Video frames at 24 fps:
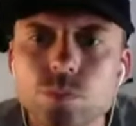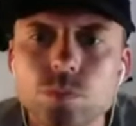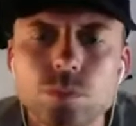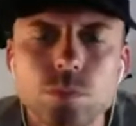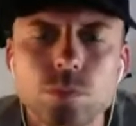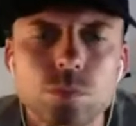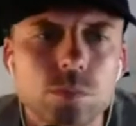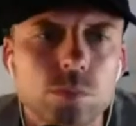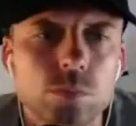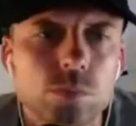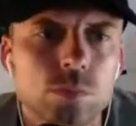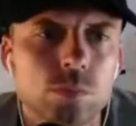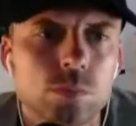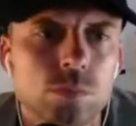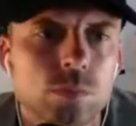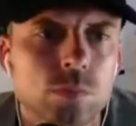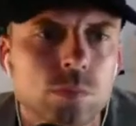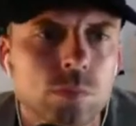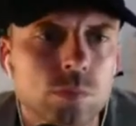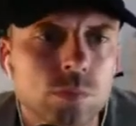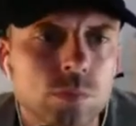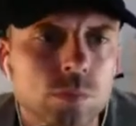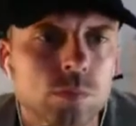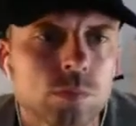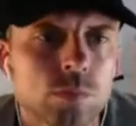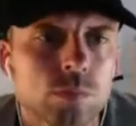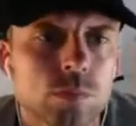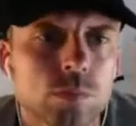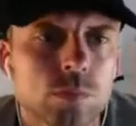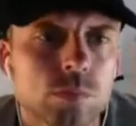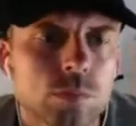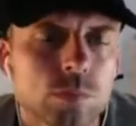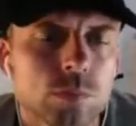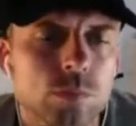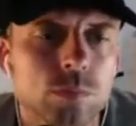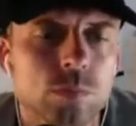
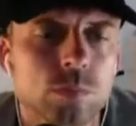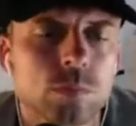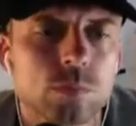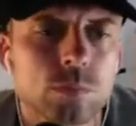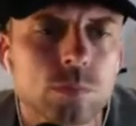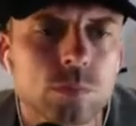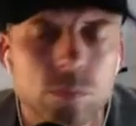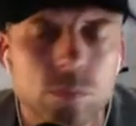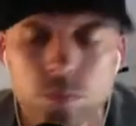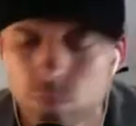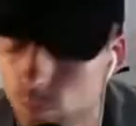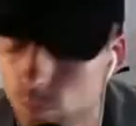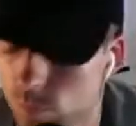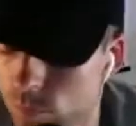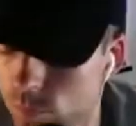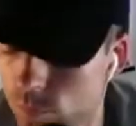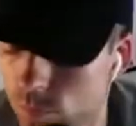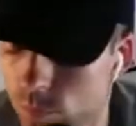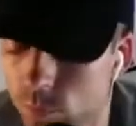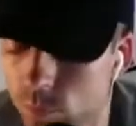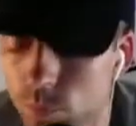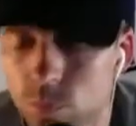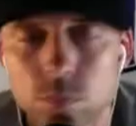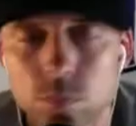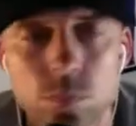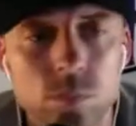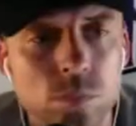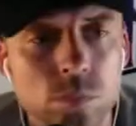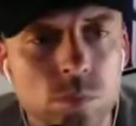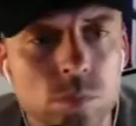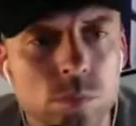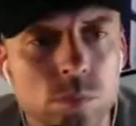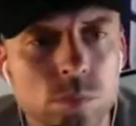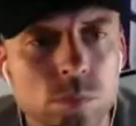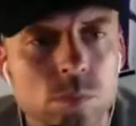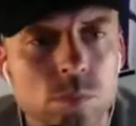
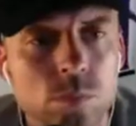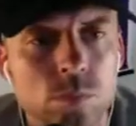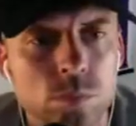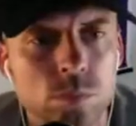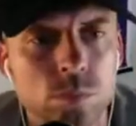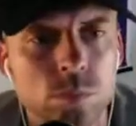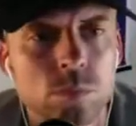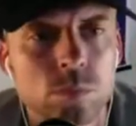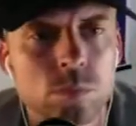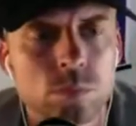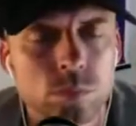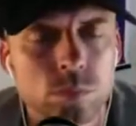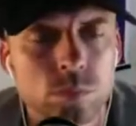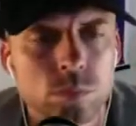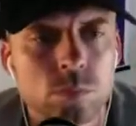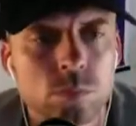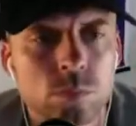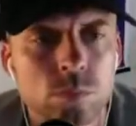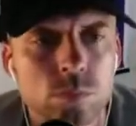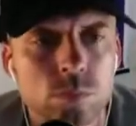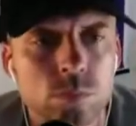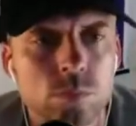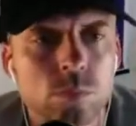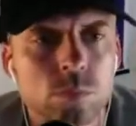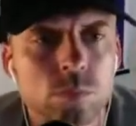This person isn't speaking.